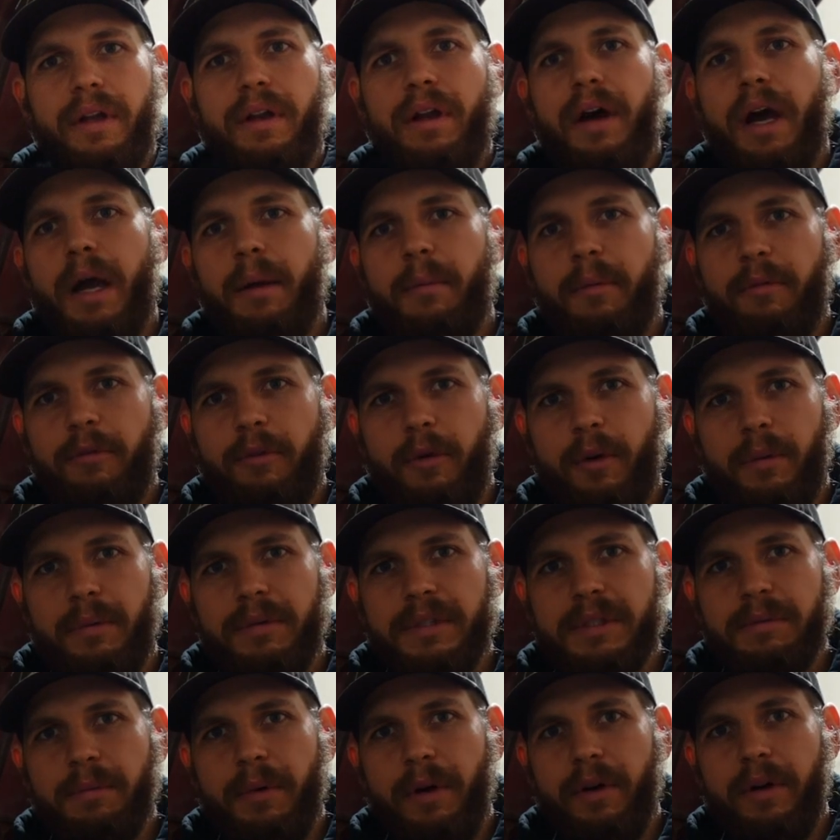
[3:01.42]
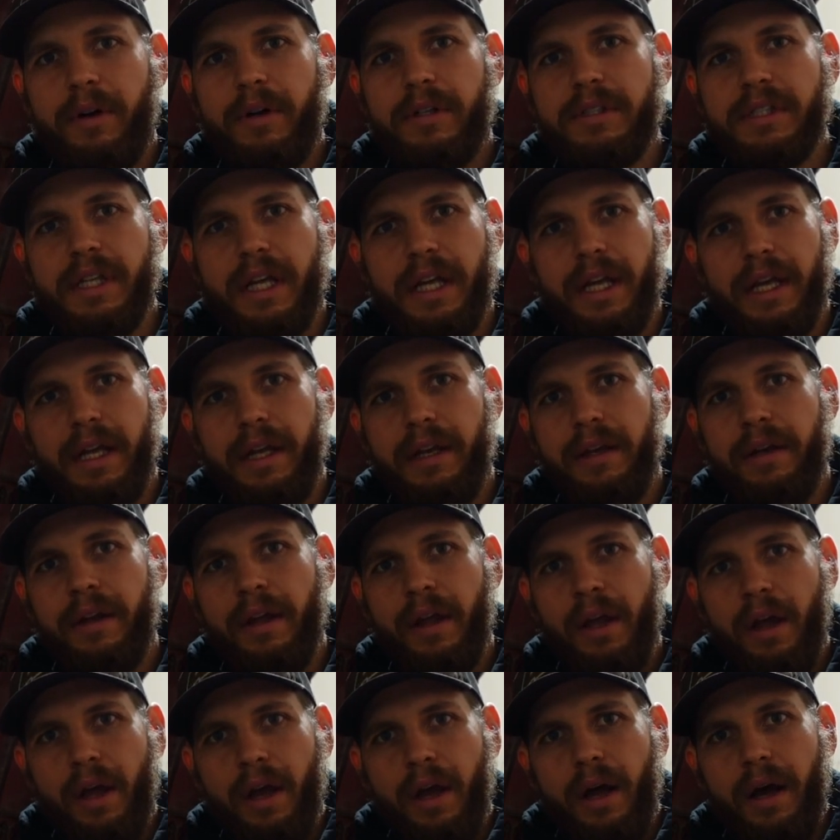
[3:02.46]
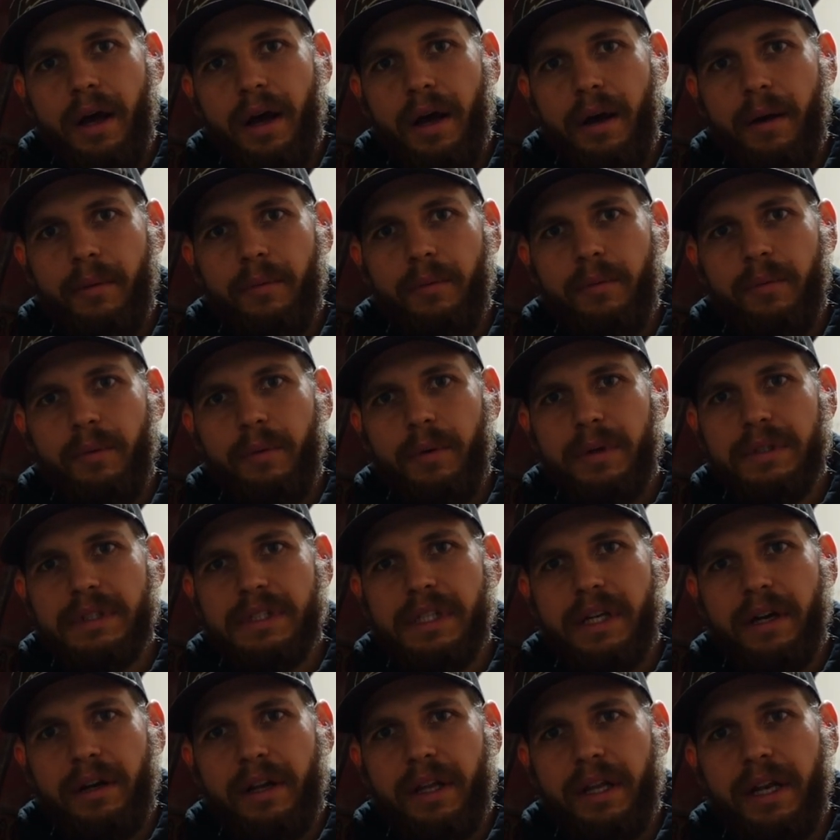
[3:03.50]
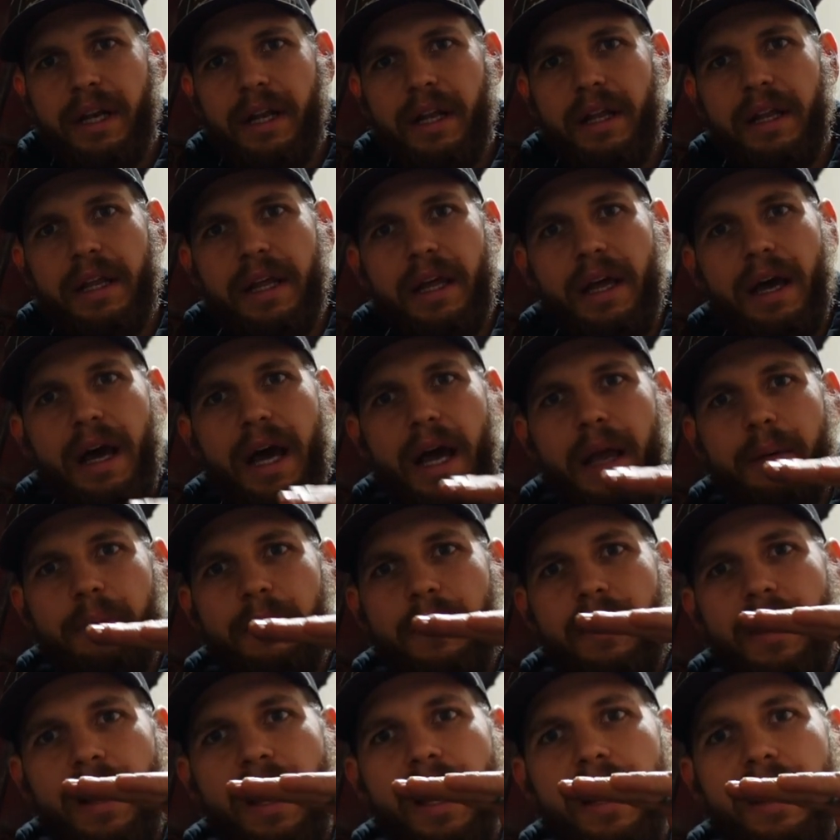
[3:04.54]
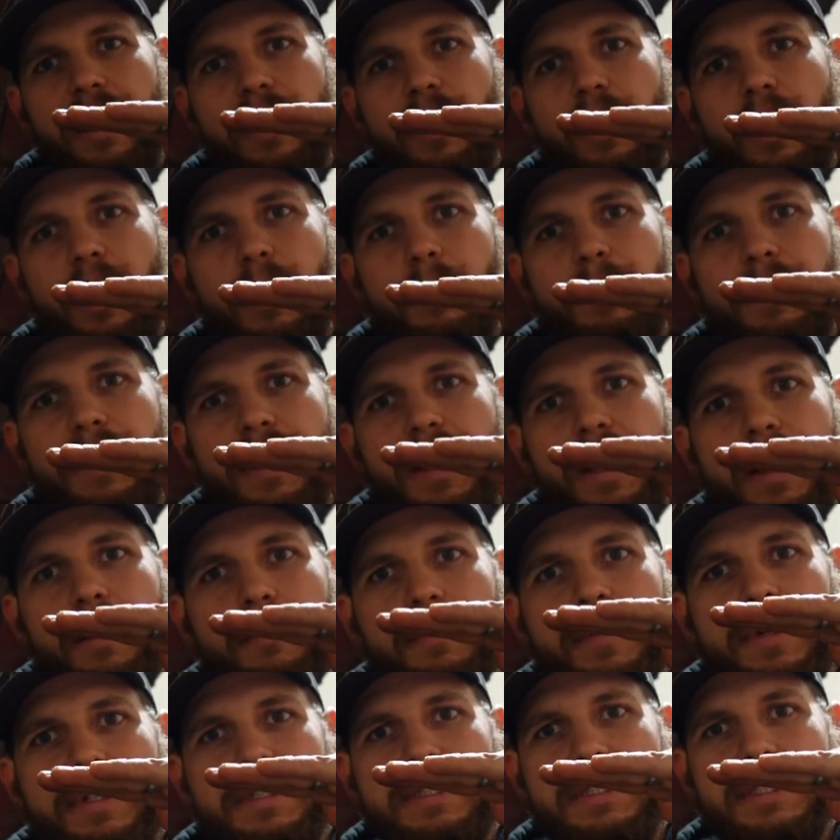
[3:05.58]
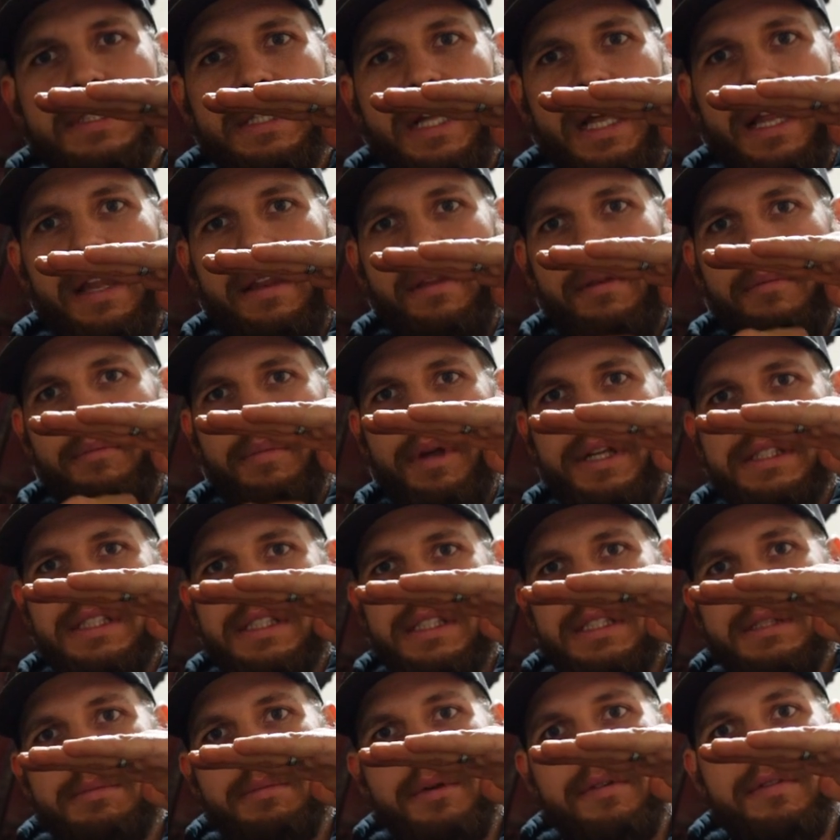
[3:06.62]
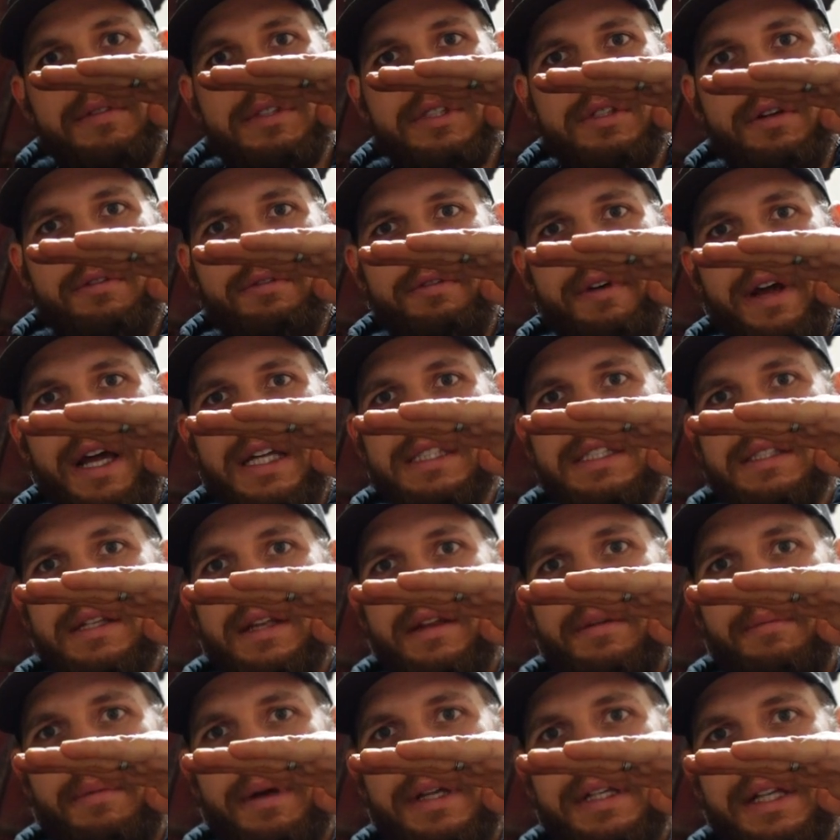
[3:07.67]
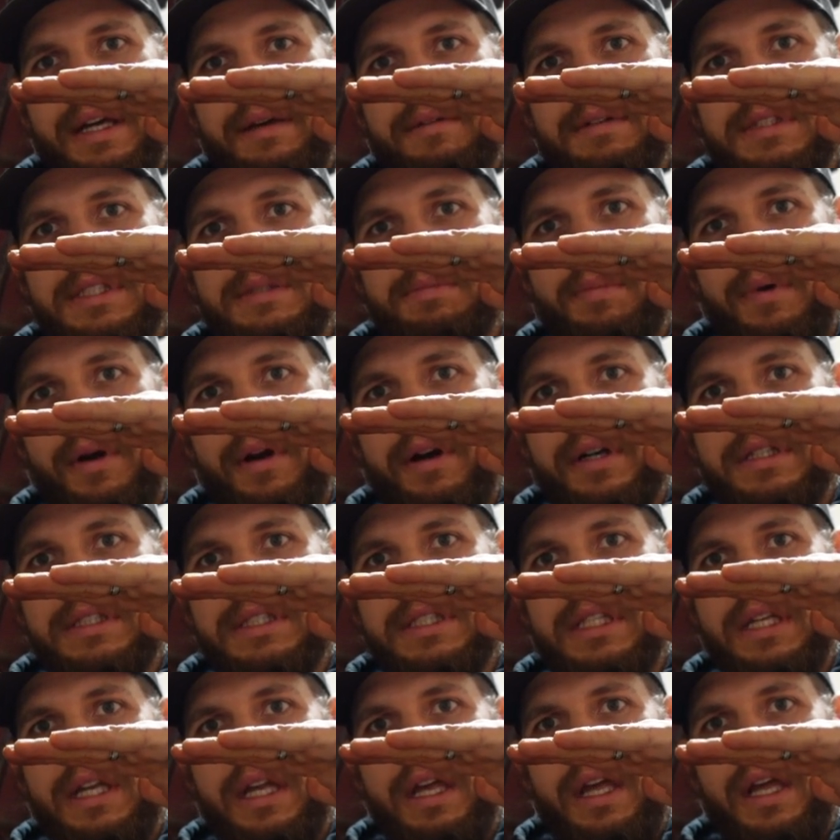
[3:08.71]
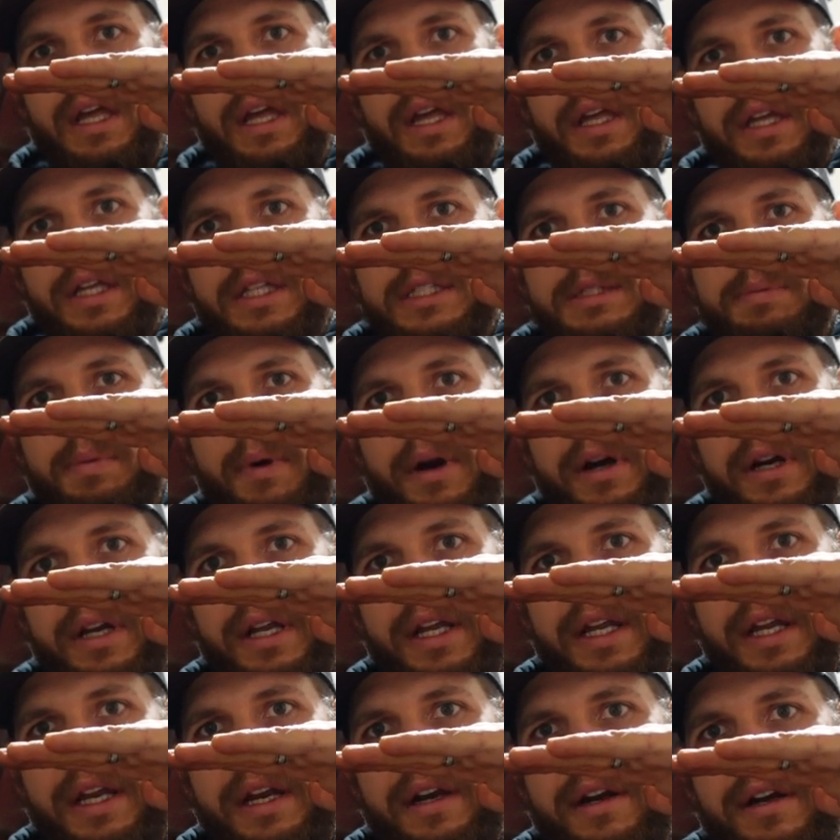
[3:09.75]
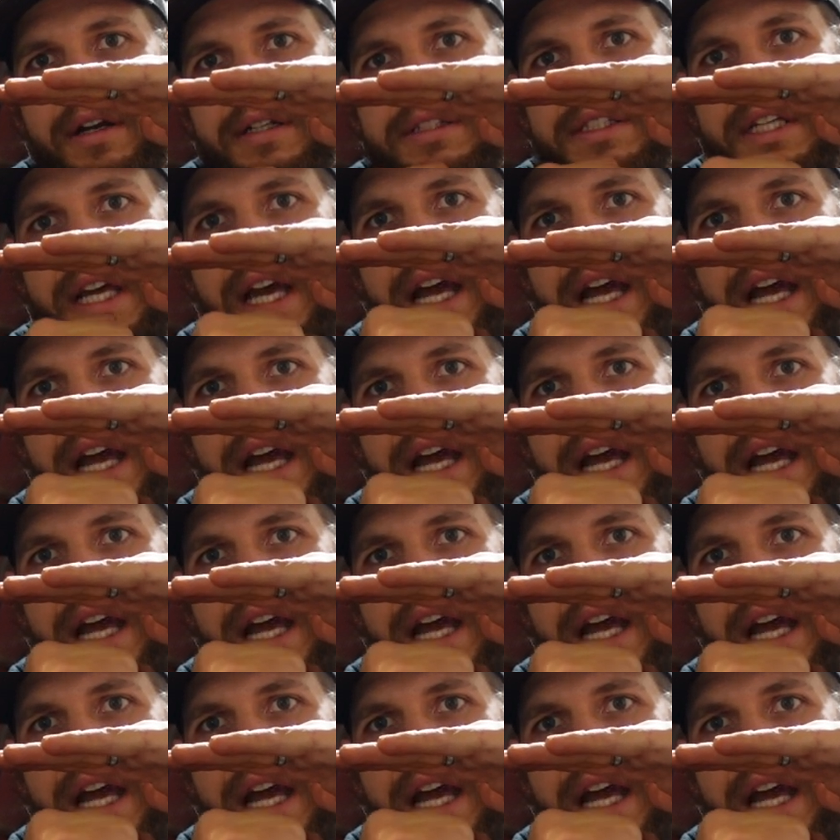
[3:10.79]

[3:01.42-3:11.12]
in high performance motors and ones that are gonna get higher RPM, because that piston's moving so fast that by the time it sparks, you spark it here, it's